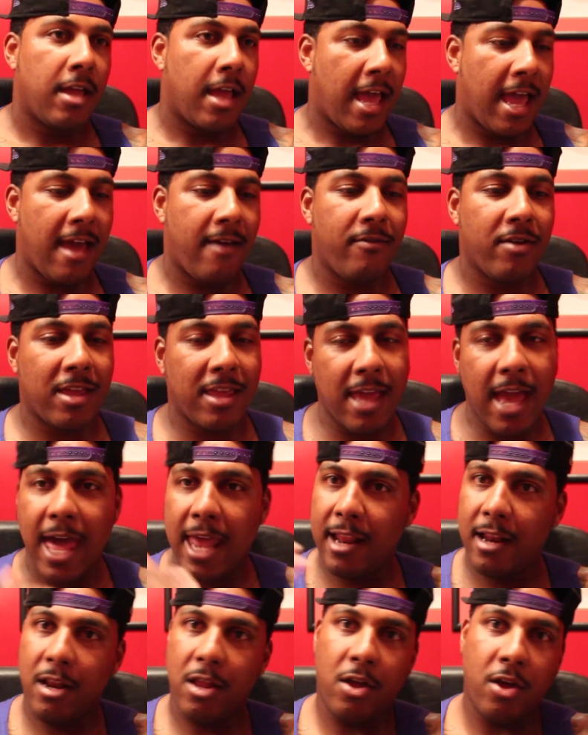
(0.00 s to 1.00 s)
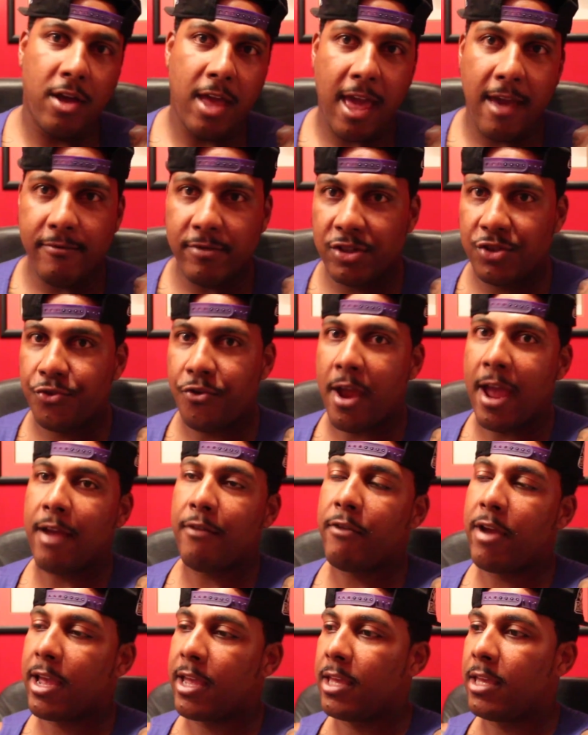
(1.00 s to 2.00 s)
Have a catalog, have a
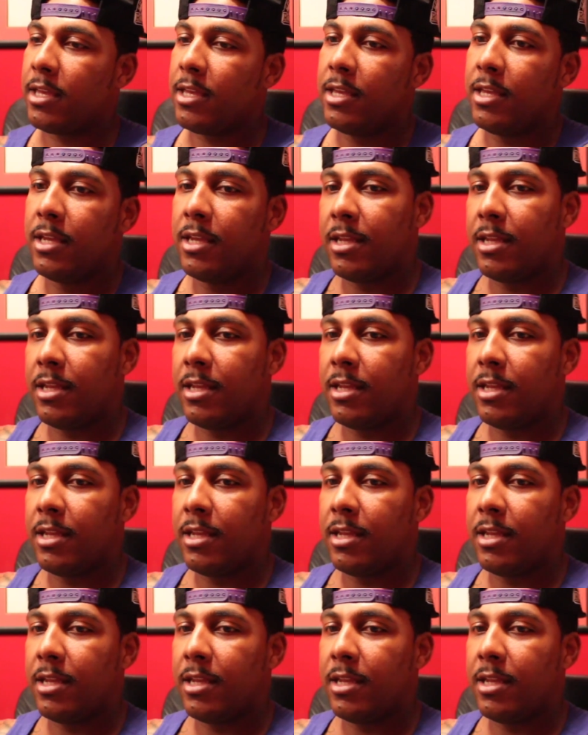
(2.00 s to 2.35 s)
track record